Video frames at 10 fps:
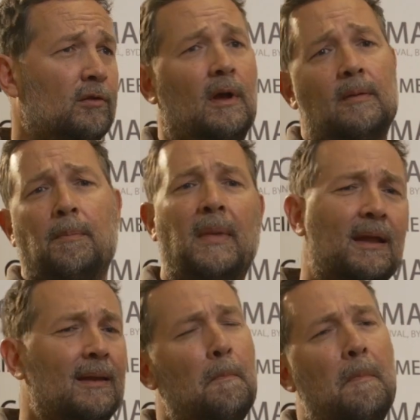shot
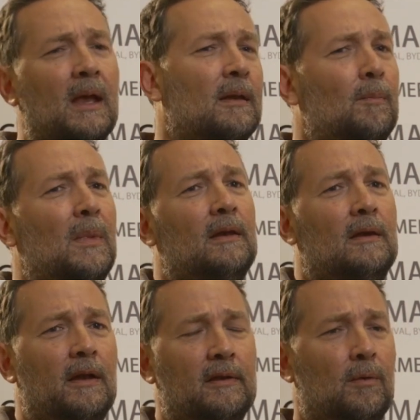many,
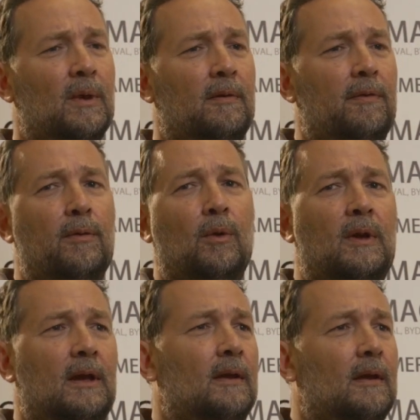like 20,
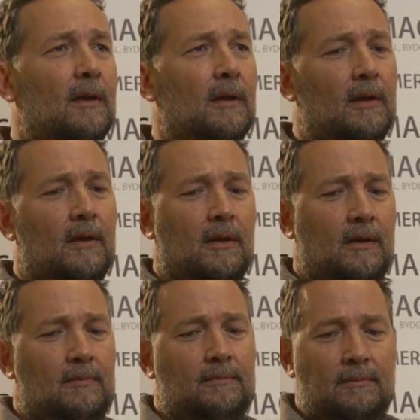30
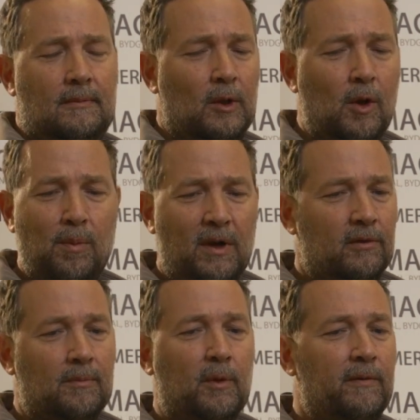
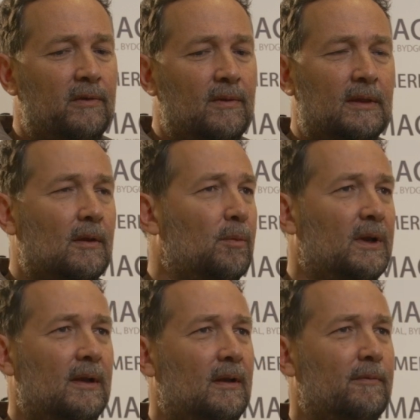low-budget movies that
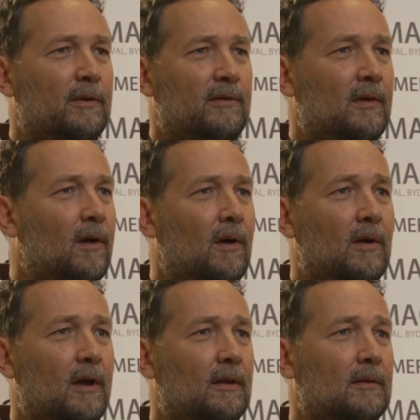nobody ever
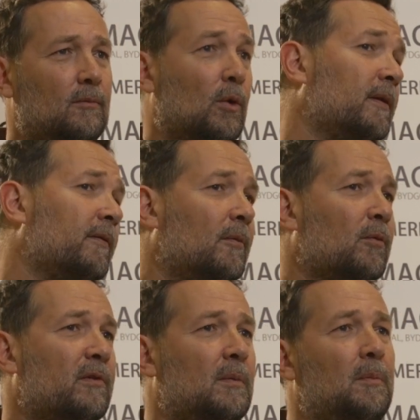saw, and one of them
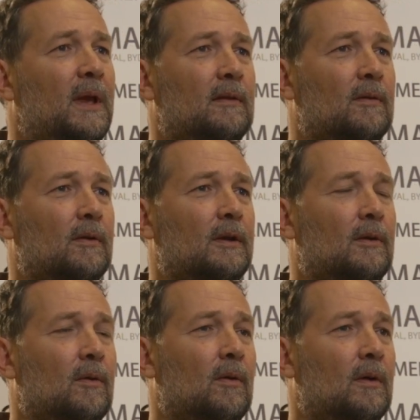was Memento.
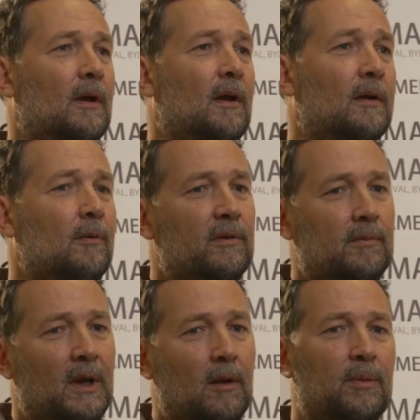He
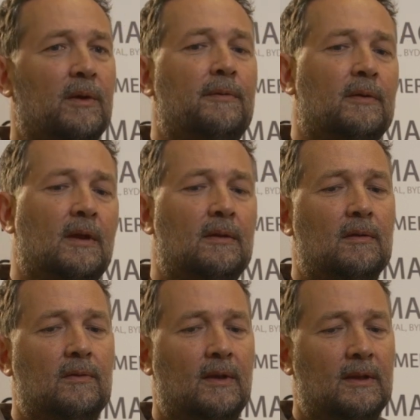was my operator for 10
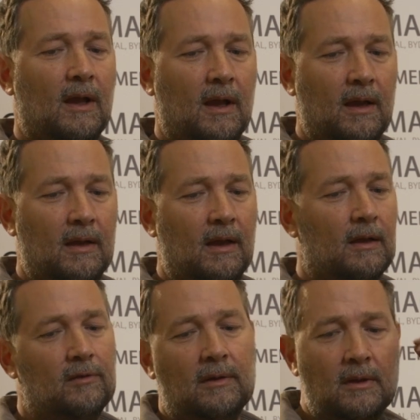years, and I
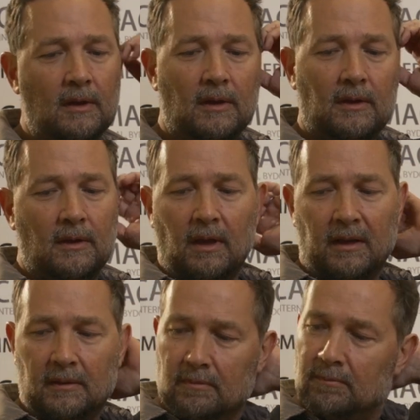actually
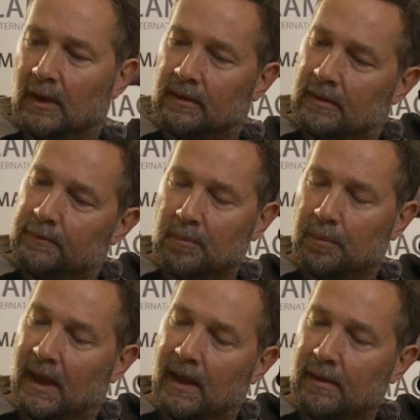had a very
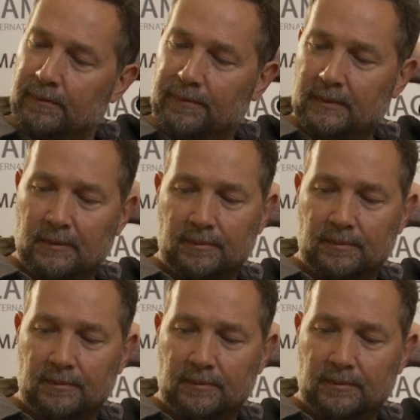different path,